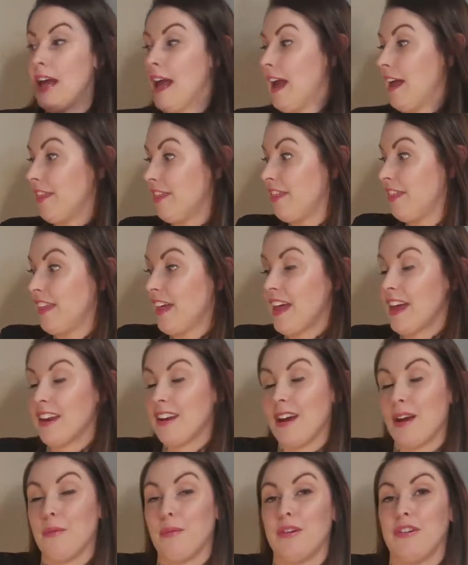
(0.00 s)
And then
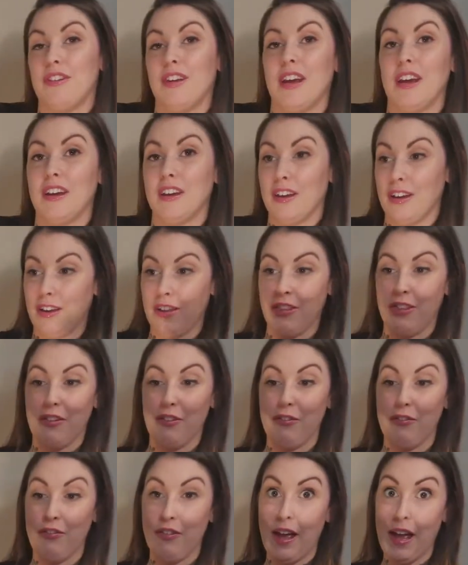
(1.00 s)
I would take the
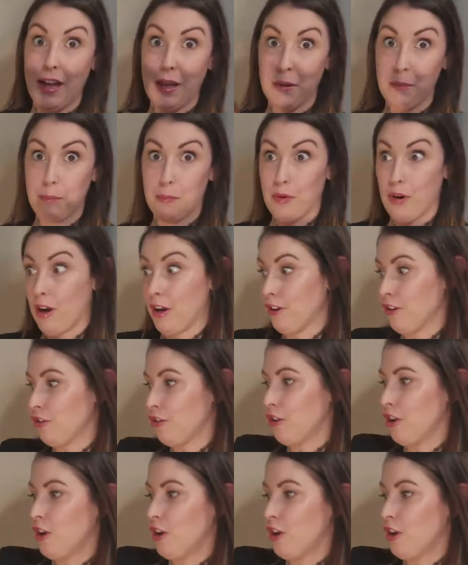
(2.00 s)
fan brush